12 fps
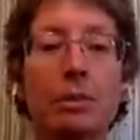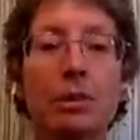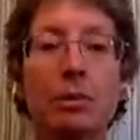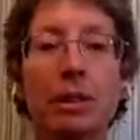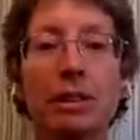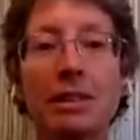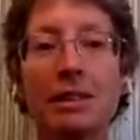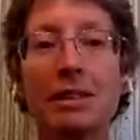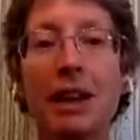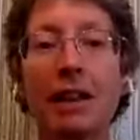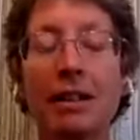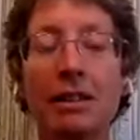between the
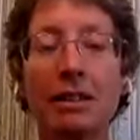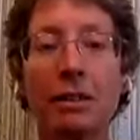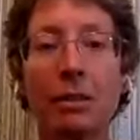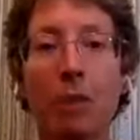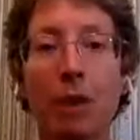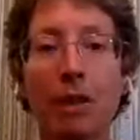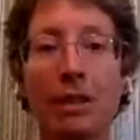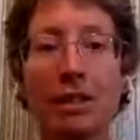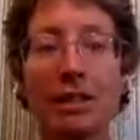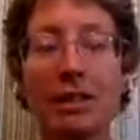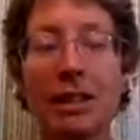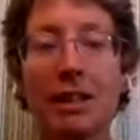status of the monks and
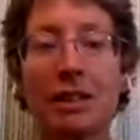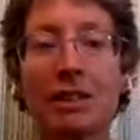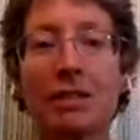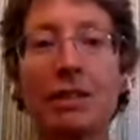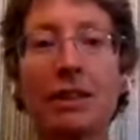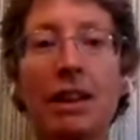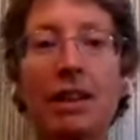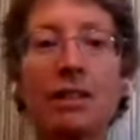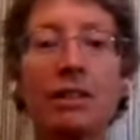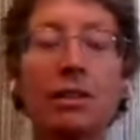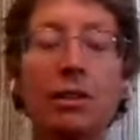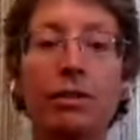the status of the
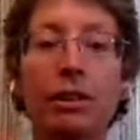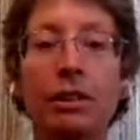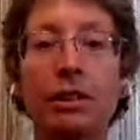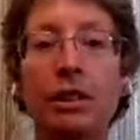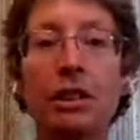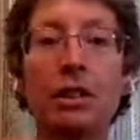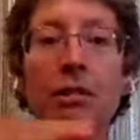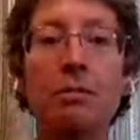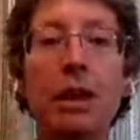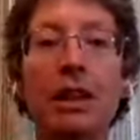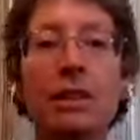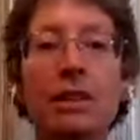nuns. And over
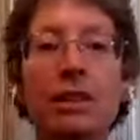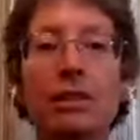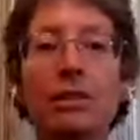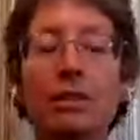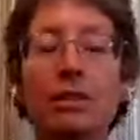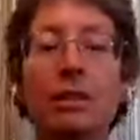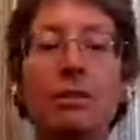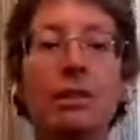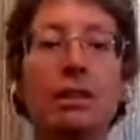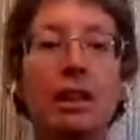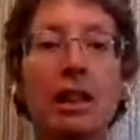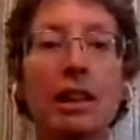many years, there
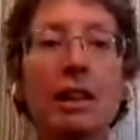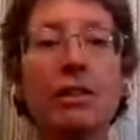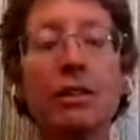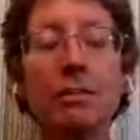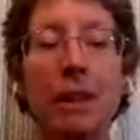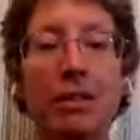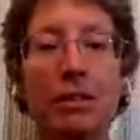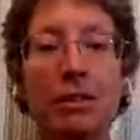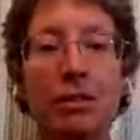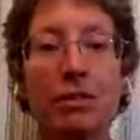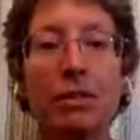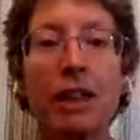was
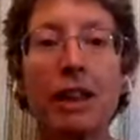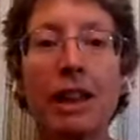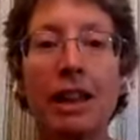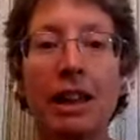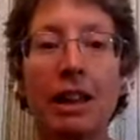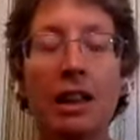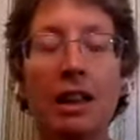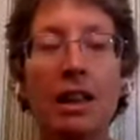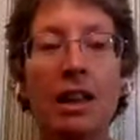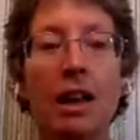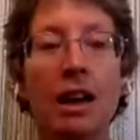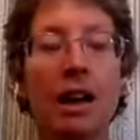incremental training,
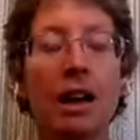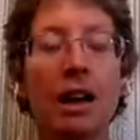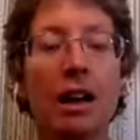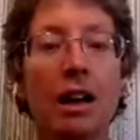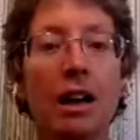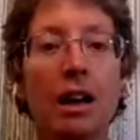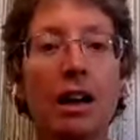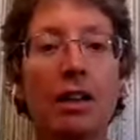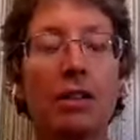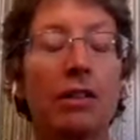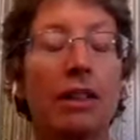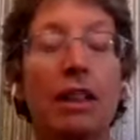uh,
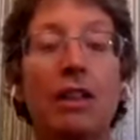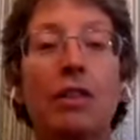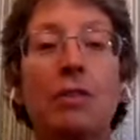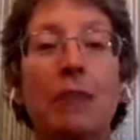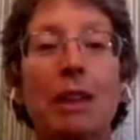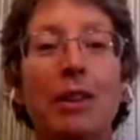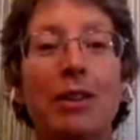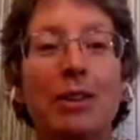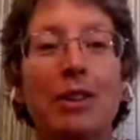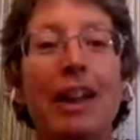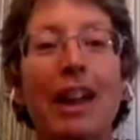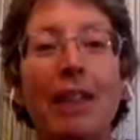
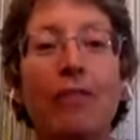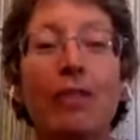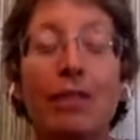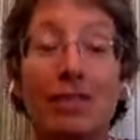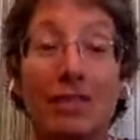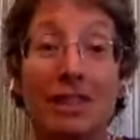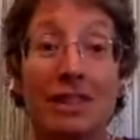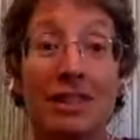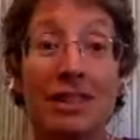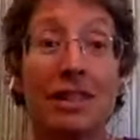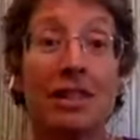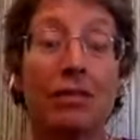incremental efforts to
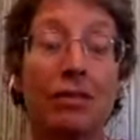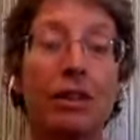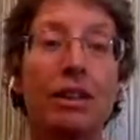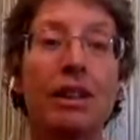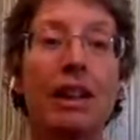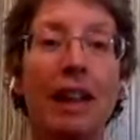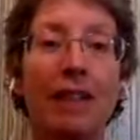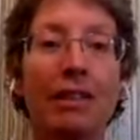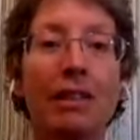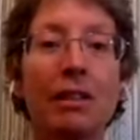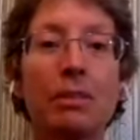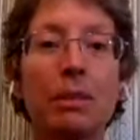see if we could have a
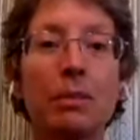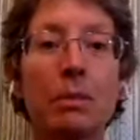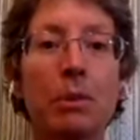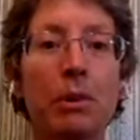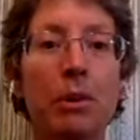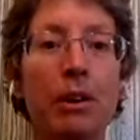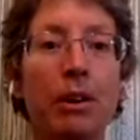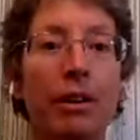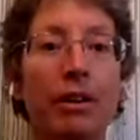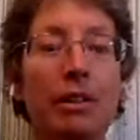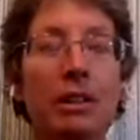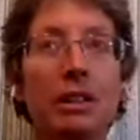little bit more.
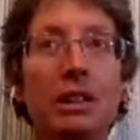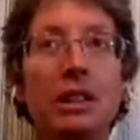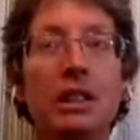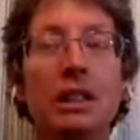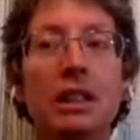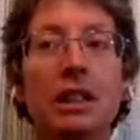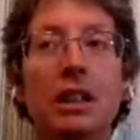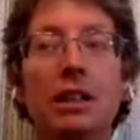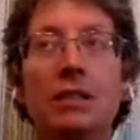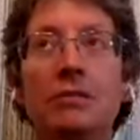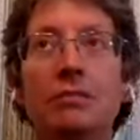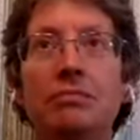
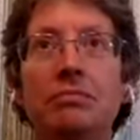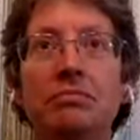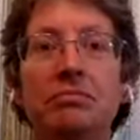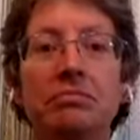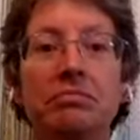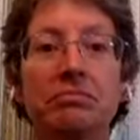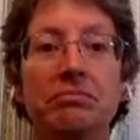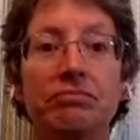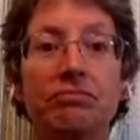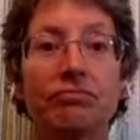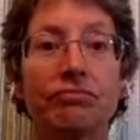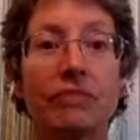Um,
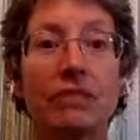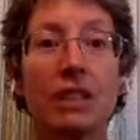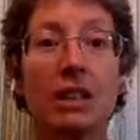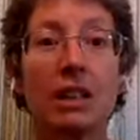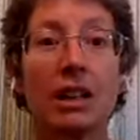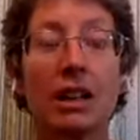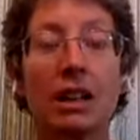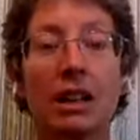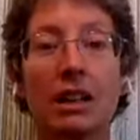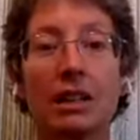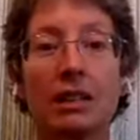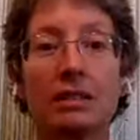
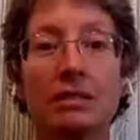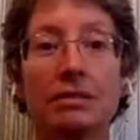uh,